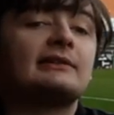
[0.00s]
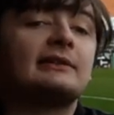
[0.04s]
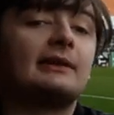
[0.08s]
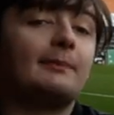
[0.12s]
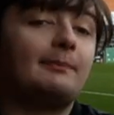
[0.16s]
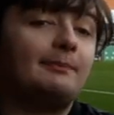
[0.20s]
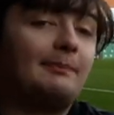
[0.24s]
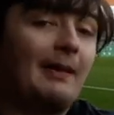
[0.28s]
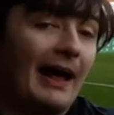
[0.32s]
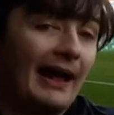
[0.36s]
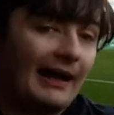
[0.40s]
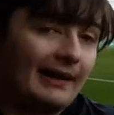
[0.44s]
The
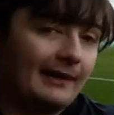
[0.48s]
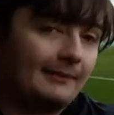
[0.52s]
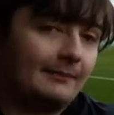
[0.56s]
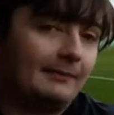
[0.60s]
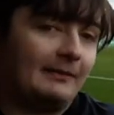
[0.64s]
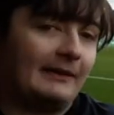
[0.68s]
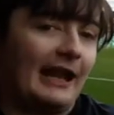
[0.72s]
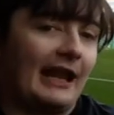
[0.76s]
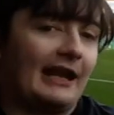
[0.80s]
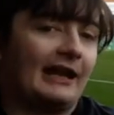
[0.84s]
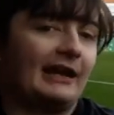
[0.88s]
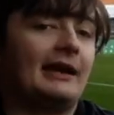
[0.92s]
best
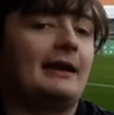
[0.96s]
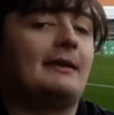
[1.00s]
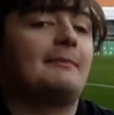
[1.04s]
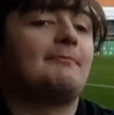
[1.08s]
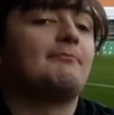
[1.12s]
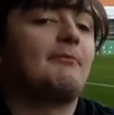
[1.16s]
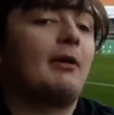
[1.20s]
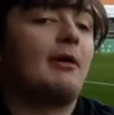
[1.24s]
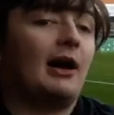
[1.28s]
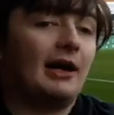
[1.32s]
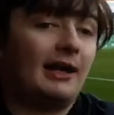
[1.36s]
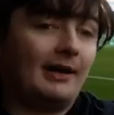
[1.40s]
player
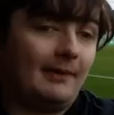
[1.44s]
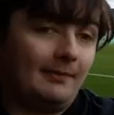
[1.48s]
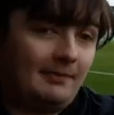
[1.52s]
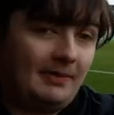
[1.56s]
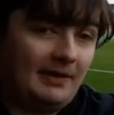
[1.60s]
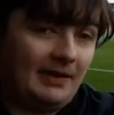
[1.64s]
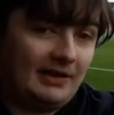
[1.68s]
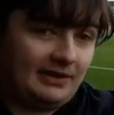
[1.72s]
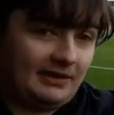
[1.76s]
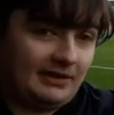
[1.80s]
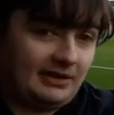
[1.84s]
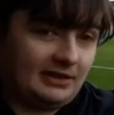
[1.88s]
in my
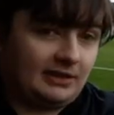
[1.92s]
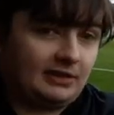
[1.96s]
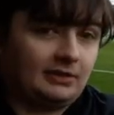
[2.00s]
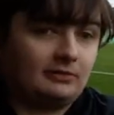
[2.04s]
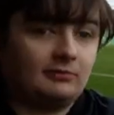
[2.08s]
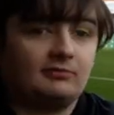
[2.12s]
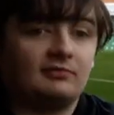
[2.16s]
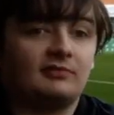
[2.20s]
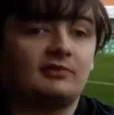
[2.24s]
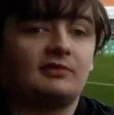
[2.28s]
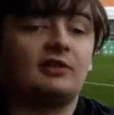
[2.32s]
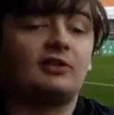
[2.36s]
opinion
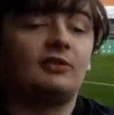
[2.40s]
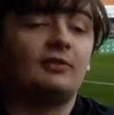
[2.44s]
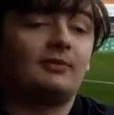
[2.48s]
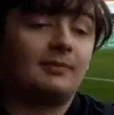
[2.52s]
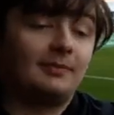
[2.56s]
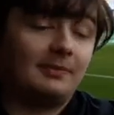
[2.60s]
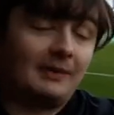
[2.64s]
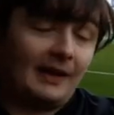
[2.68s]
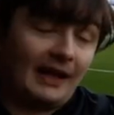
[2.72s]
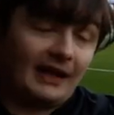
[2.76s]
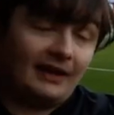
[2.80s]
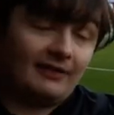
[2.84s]
who
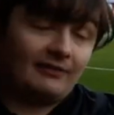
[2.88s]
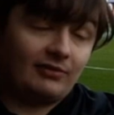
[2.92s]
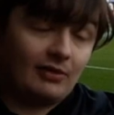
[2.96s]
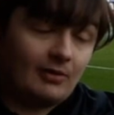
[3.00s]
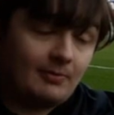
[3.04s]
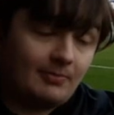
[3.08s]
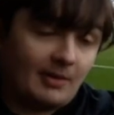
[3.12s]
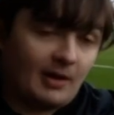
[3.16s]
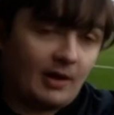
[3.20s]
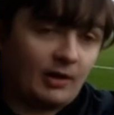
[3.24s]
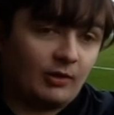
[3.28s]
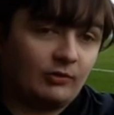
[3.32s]
played for
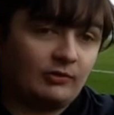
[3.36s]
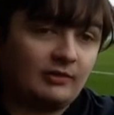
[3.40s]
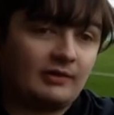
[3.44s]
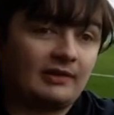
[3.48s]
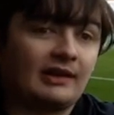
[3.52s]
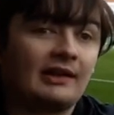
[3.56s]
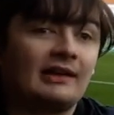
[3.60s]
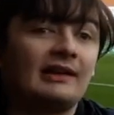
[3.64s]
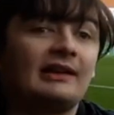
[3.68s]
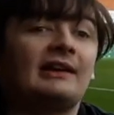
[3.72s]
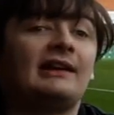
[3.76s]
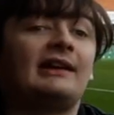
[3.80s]
Bohs
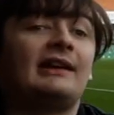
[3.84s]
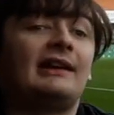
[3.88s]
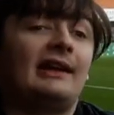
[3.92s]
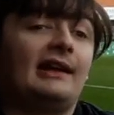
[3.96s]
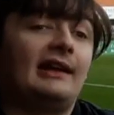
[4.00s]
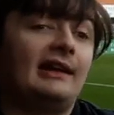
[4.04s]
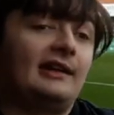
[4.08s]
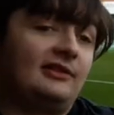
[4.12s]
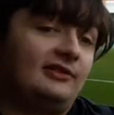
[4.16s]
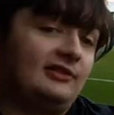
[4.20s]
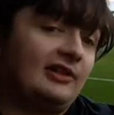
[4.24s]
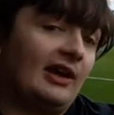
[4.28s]

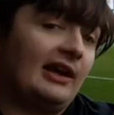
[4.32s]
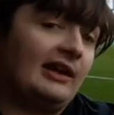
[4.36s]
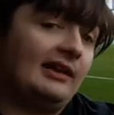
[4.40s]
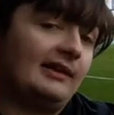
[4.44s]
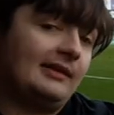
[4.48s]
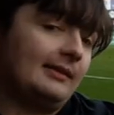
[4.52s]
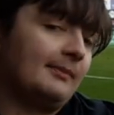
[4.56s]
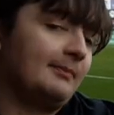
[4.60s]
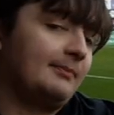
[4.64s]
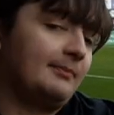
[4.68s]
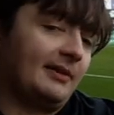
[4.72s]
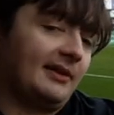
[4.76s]
is
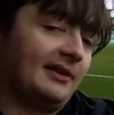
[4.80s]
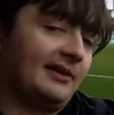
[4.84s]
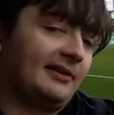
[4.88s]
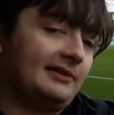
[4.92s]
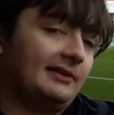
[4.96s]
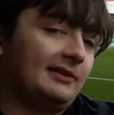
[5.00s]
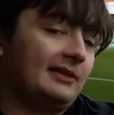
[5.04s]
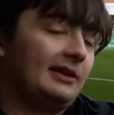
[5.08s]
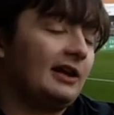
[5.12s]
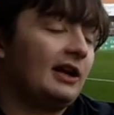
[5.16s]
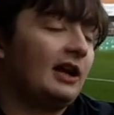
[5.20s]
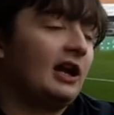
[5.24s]
Jason
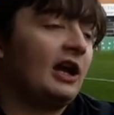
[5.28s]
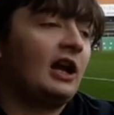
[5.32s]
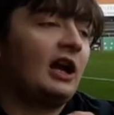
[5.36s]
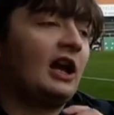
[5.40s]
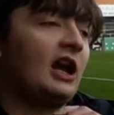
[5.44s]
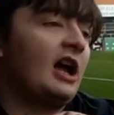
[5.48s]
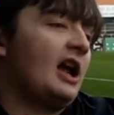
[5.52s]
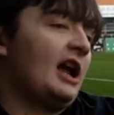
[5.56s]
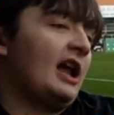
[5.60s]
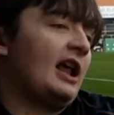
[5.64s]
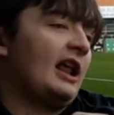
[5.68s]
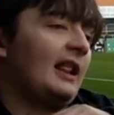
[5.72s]
Byrne
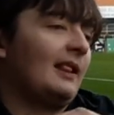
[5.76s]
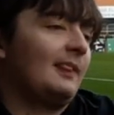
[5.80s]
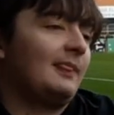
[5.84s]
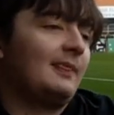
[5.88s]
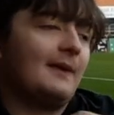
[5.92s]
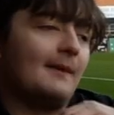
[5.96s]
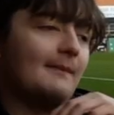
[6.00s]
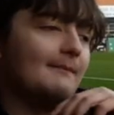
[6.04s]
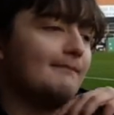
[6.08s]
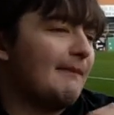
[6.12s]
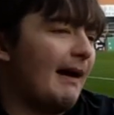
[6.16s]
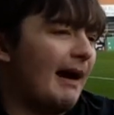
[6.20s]

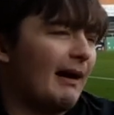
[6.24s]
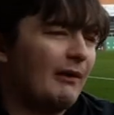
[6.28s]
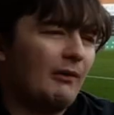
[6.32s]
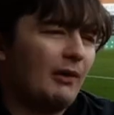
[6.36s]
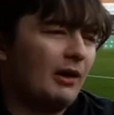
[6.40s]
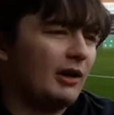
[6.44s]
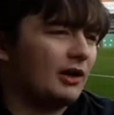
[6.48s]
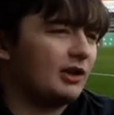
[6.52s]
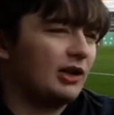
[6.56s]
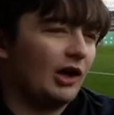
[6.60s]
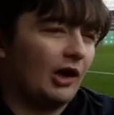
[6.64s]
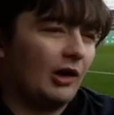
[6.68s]
the
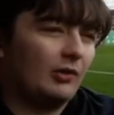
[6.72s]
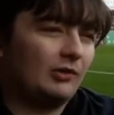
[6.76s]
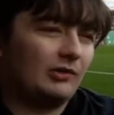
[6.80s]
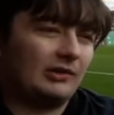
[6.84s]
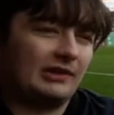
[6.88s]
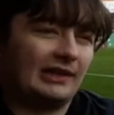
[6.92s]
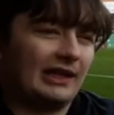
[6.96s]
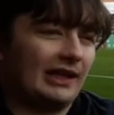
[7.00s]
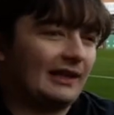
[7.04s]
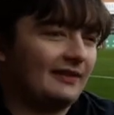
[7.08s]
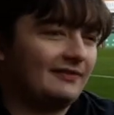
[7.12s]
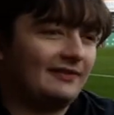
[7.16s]
amount of goals
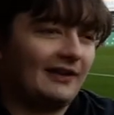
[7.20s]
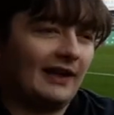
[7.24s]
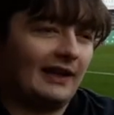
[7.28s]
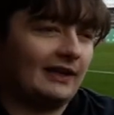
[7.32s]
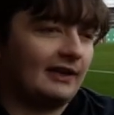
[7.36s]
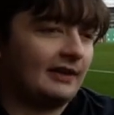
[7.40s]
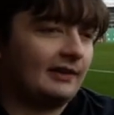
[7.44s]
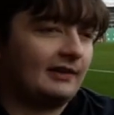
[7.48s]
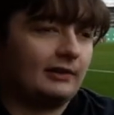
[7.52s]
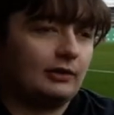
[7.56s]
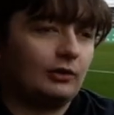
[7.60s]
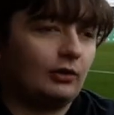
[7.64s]
that
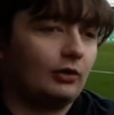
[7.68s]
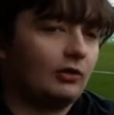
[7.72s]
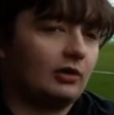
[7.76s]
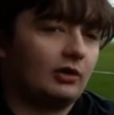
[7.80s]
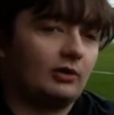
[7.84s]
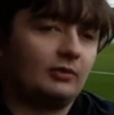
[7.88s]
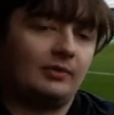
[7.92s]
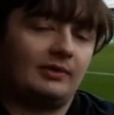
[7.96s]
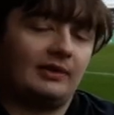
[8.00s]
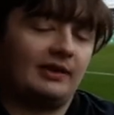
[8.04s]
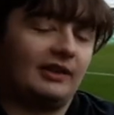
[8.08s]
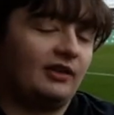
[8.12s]
fella
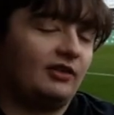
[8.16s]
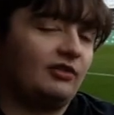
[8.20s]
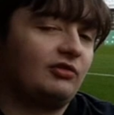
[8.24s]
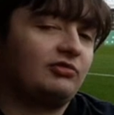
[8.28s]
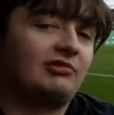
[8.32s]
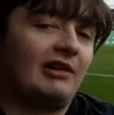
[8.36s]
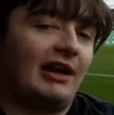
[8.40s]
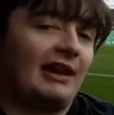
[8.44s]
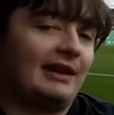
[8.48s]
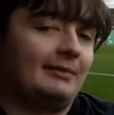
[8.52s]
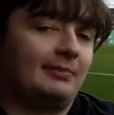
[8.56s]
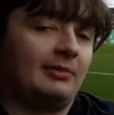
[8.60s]
scored was
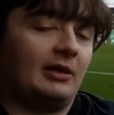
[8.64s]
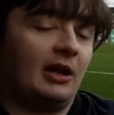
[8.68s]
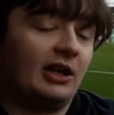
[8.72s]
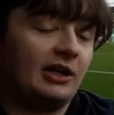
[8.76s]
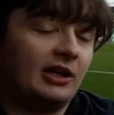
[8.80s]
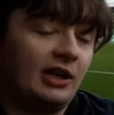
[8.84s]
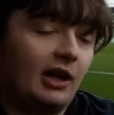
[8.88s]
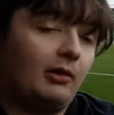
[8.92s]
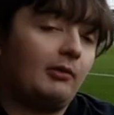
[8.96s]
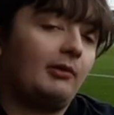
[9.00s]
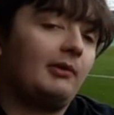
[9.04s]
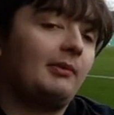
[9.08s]
incredible. I
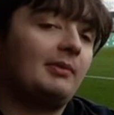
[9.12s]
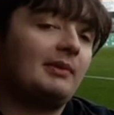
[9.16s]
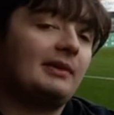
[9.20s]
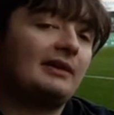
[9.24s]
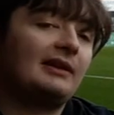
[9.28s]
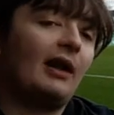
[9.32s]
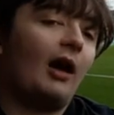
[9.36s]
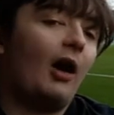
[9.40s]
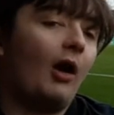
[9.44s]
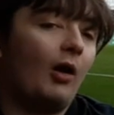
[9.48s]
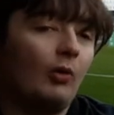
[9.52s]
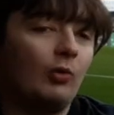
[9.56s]
know he
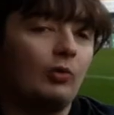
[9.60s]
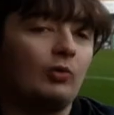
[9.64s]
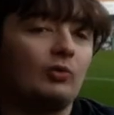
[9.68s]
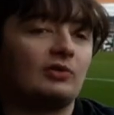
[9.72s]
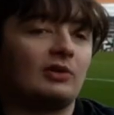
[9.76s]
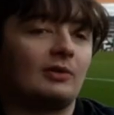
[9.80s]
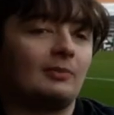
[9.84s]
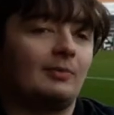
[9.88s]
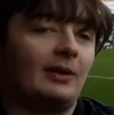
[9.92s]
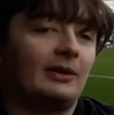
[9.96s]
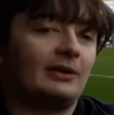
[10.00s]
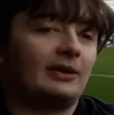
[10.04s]
was
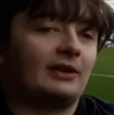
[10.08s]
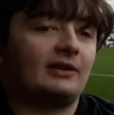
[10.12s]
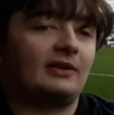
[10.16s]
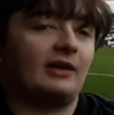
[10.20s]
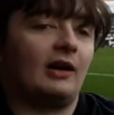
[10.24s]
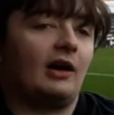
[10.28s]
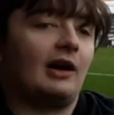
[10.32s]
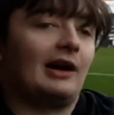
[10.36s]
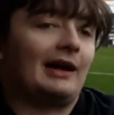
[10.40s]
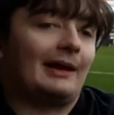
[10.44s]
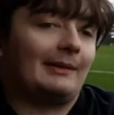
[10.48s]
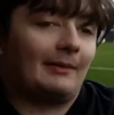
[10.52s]
older by the
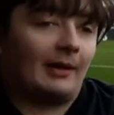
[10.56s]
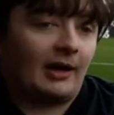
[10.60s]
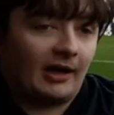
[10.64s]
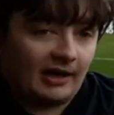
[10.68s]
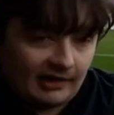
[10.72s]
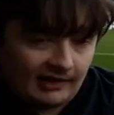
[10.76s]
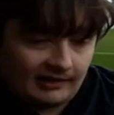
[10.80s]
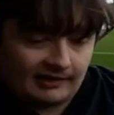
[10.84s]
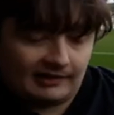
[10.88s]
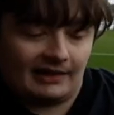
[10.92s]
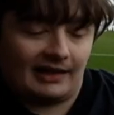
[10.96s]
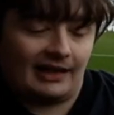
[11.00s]
time
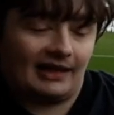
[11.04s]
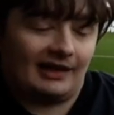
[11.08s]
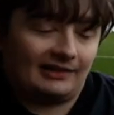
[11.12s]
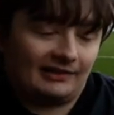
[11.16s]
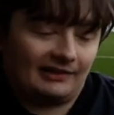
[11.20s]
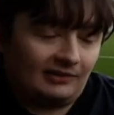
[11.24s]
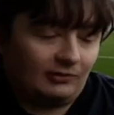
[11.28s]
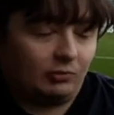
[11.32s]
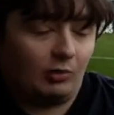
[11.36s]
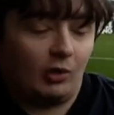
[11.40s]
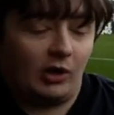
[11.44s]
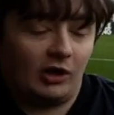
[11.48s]
I
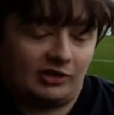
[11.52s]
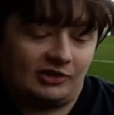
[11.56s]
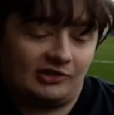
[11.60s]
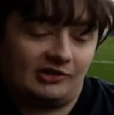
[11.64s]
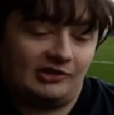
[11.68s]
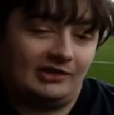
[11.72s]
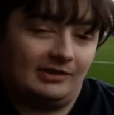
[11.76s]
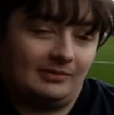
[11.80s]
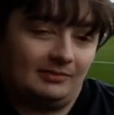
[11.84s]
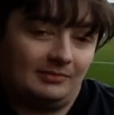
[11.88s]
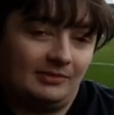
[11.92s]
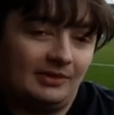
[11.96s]
started
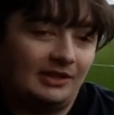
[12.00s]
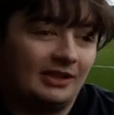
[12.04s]
watching,